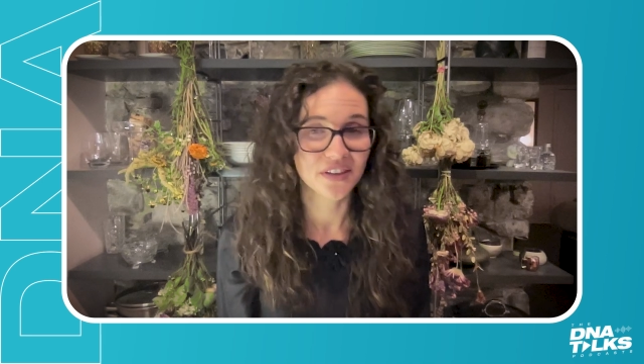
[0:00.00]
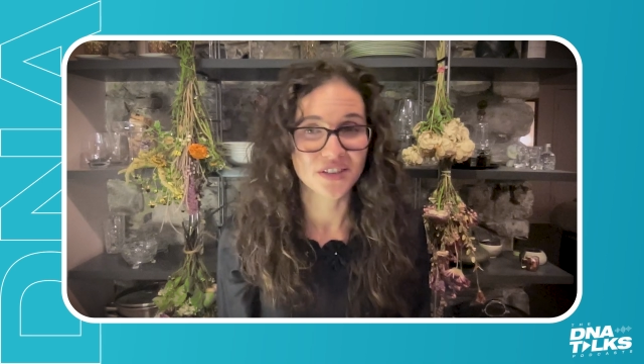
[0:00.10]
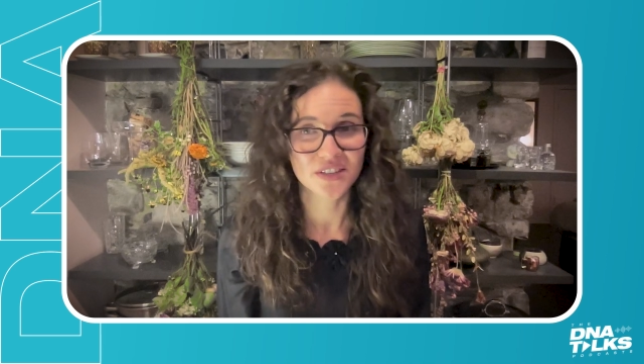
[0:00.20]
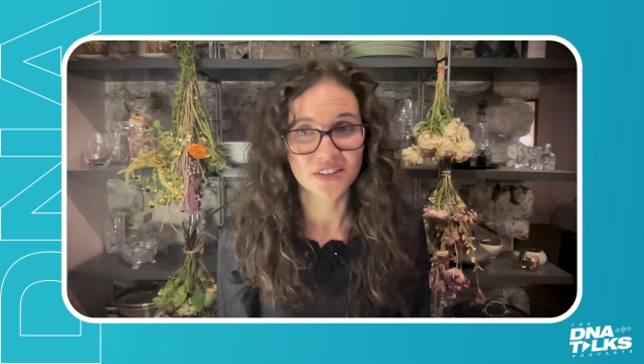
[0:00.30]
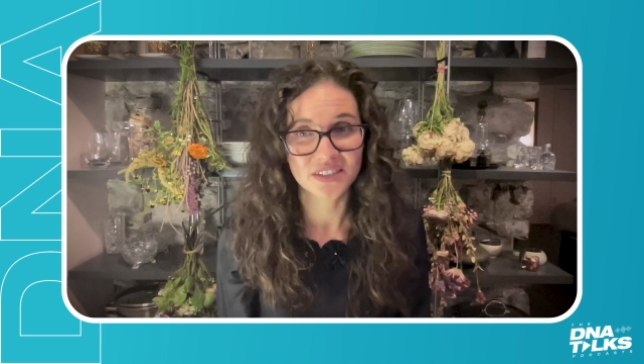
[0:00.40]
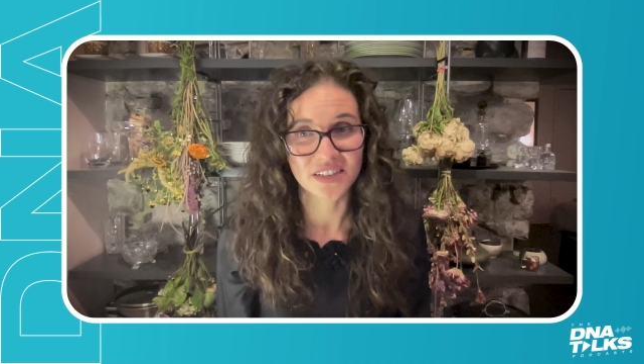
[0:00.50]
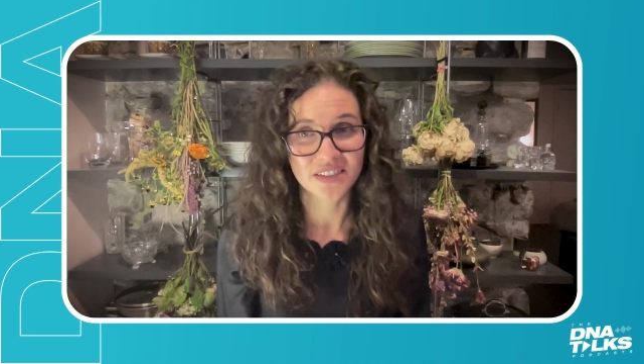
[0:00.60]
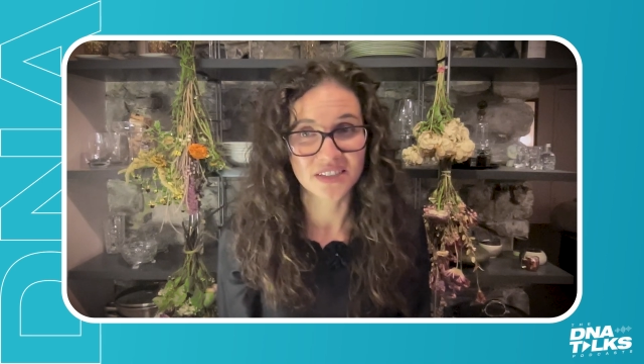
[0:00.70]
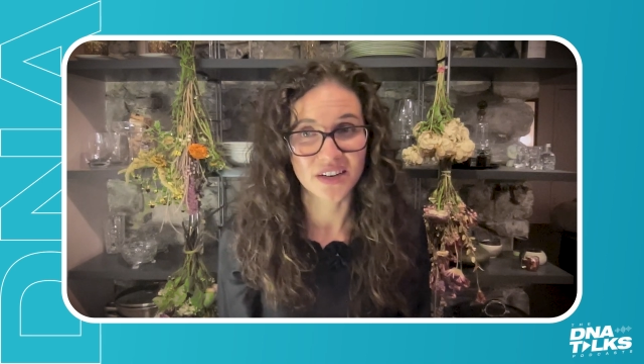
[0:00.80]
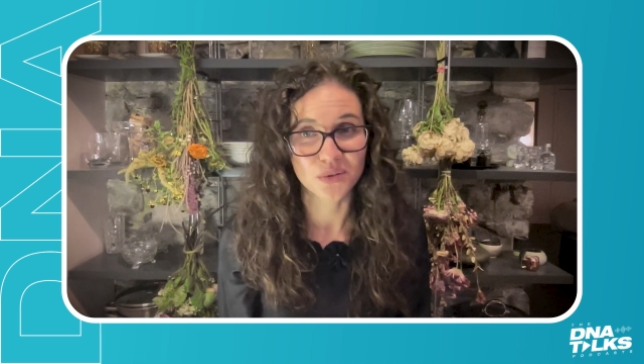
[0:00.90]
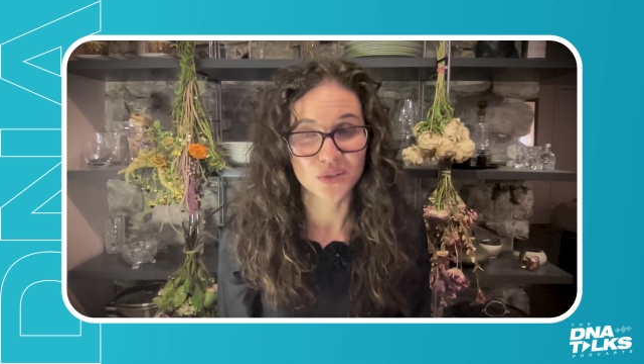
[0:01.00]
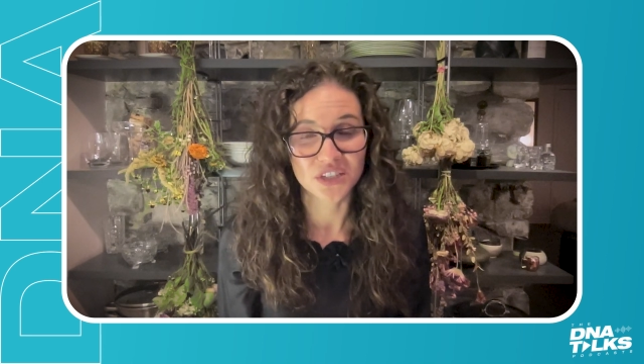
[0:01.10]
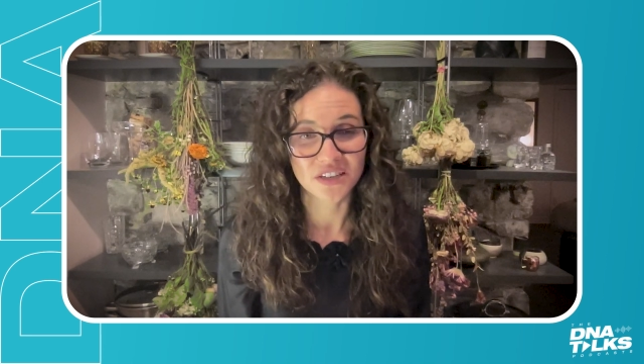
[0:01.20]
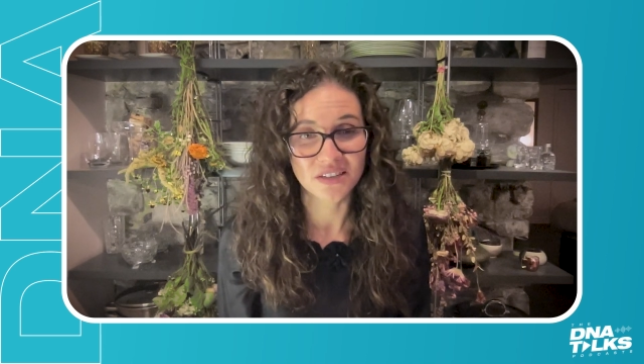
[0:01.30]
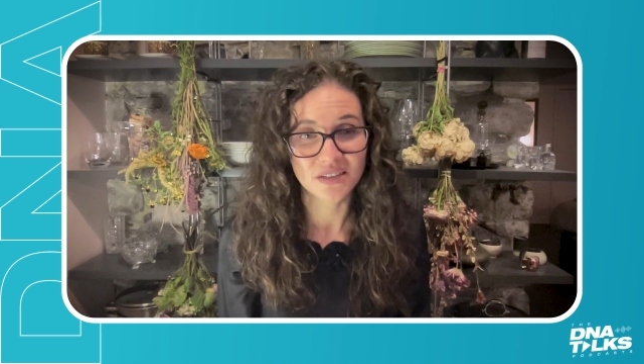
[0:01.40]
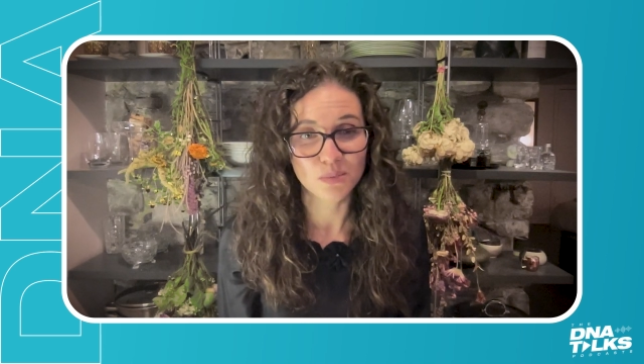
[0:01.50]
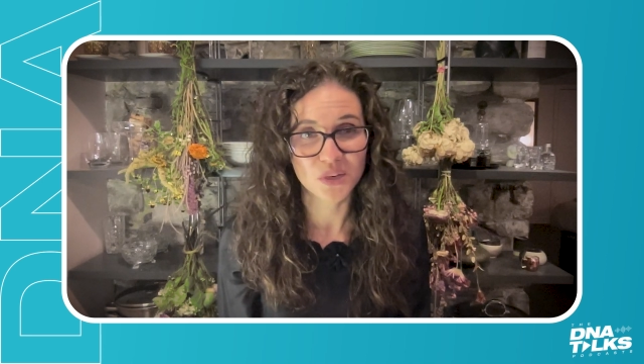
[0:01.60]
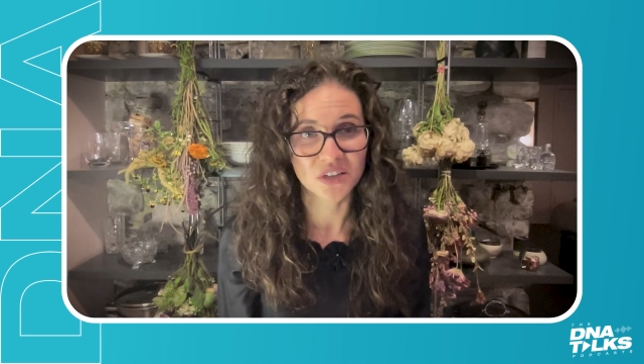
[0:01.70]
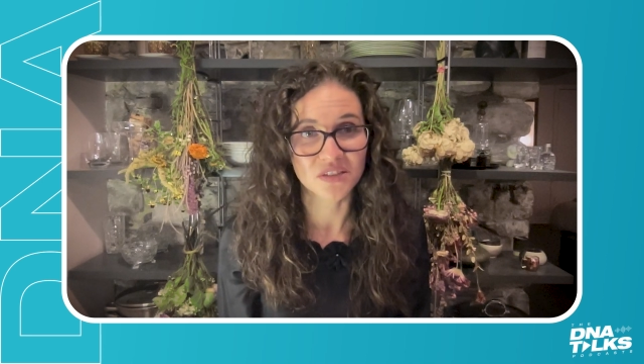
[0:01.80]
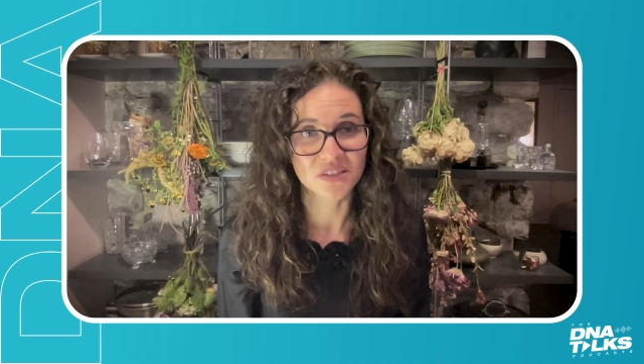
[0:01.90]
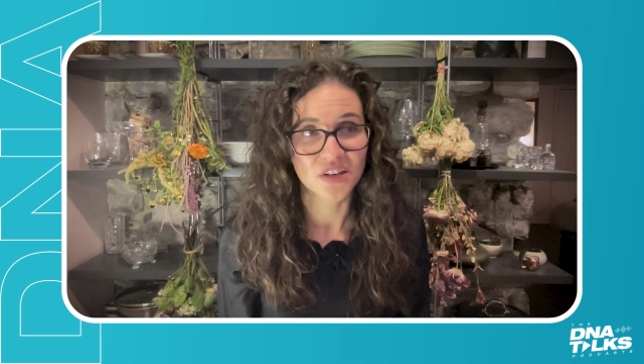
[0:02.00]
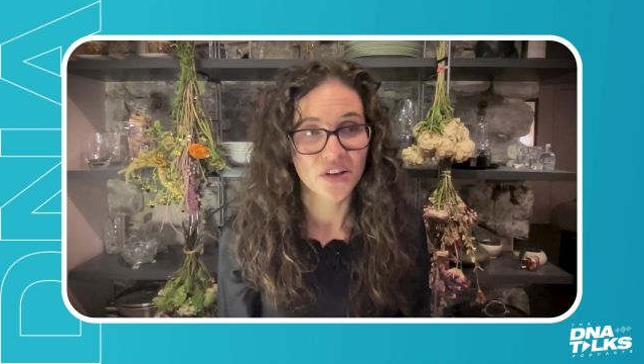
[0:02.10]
into your day-to-day routines, because